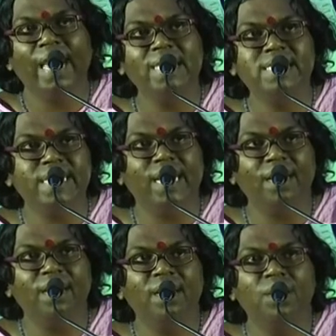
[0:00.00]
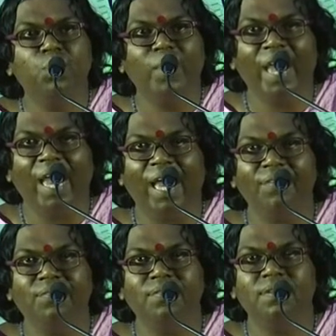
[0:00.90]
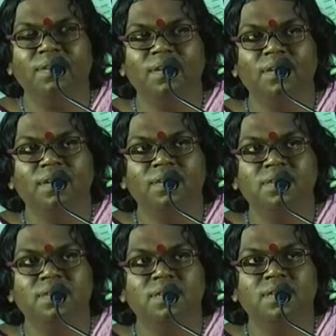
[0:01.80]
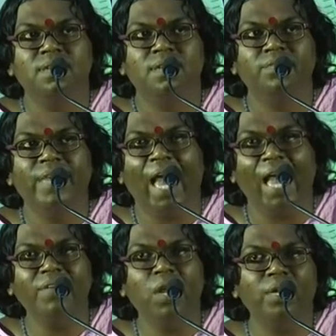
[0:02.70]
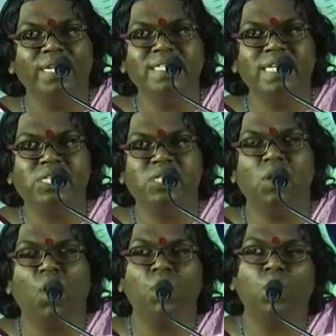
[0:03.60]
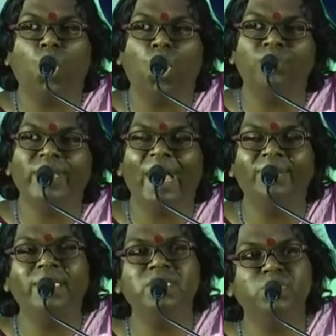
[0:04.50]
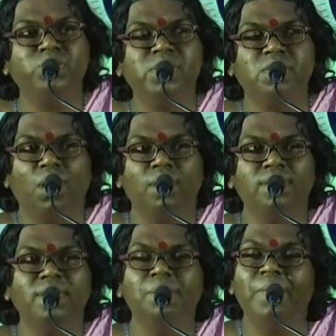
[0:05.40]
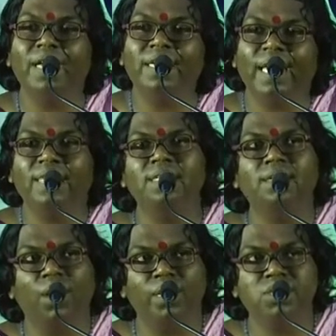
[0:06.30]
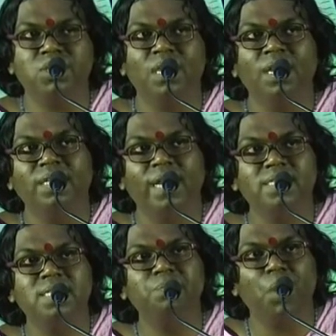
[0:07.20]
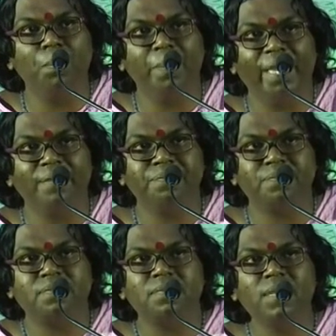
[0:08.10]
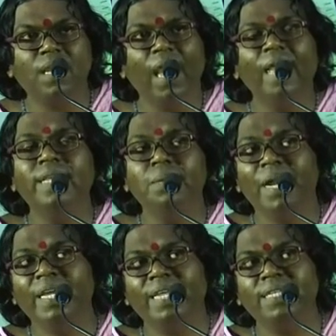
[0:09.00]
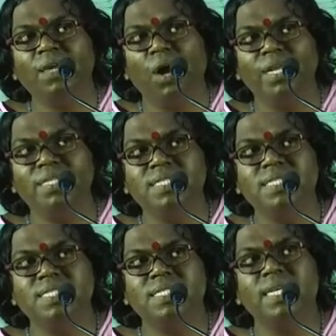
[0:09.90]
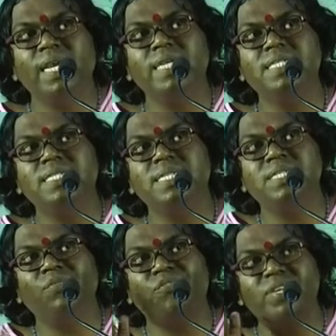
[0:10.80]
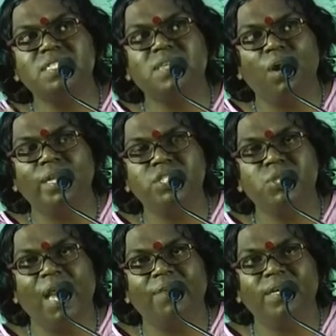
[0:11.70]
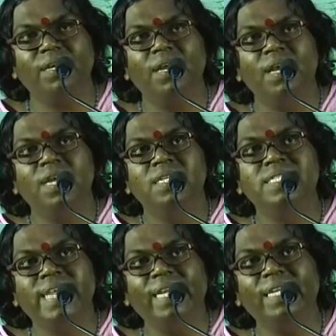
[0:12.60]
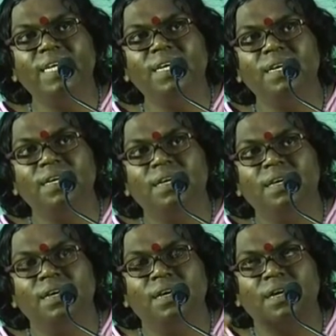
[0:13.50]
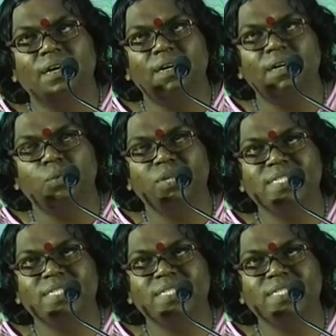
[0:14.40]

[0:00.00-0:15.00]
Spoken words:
India, we have an organization, or we have an institution called Nirmala Niketan College, that is in Bombay. And Nirmala Niketan College is the first college to have a gender, a